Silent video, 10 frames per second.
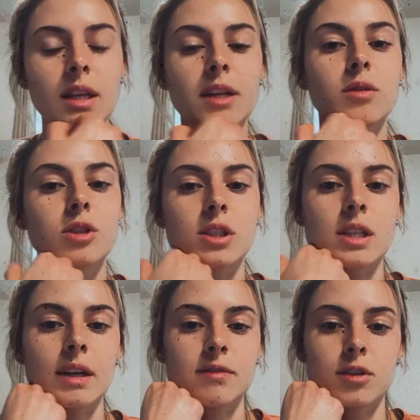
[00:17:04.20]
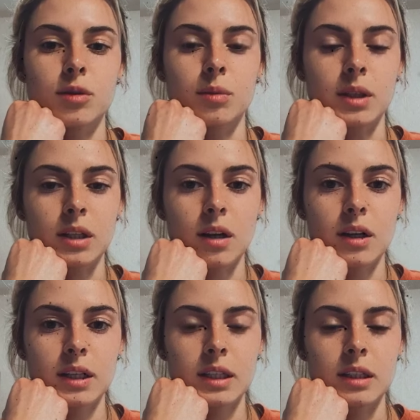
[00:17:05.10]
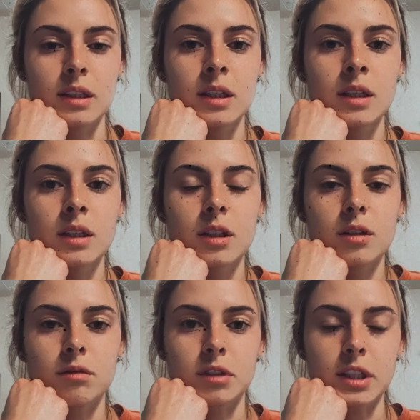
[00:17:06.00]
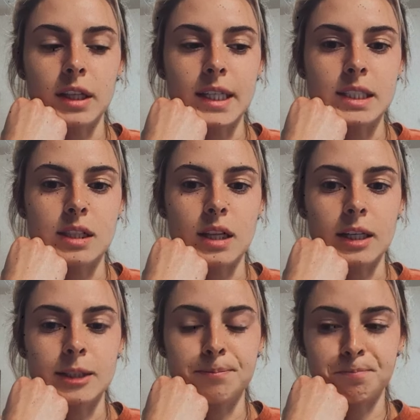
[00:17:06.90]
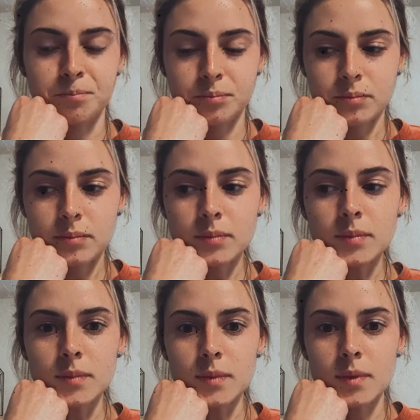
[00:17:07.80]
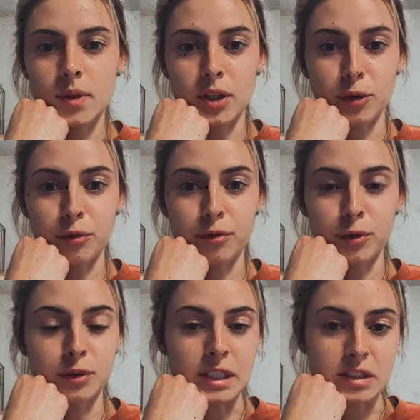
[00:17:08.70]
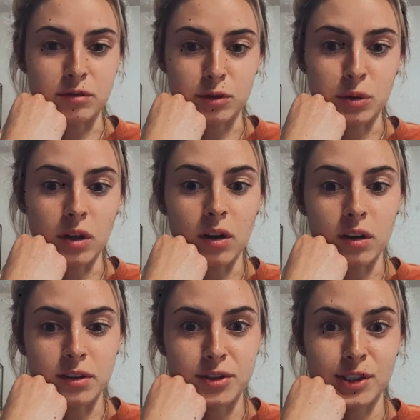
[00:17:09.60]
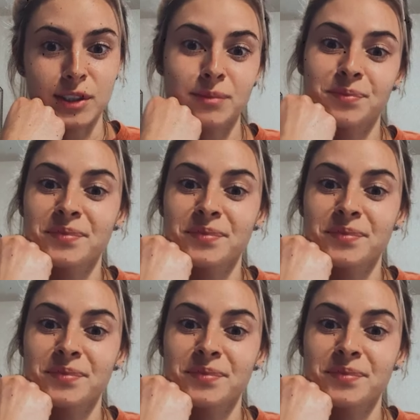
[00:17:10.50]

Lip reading: that you just have to work on and realize that, food doesn't rule all. So,